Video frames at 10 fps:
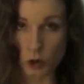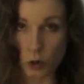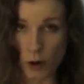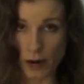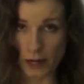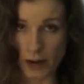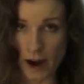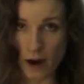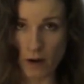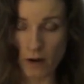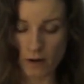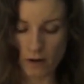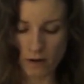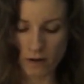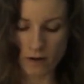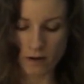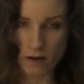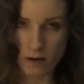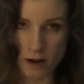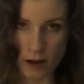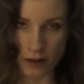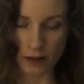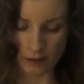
awake now?" "Nothing."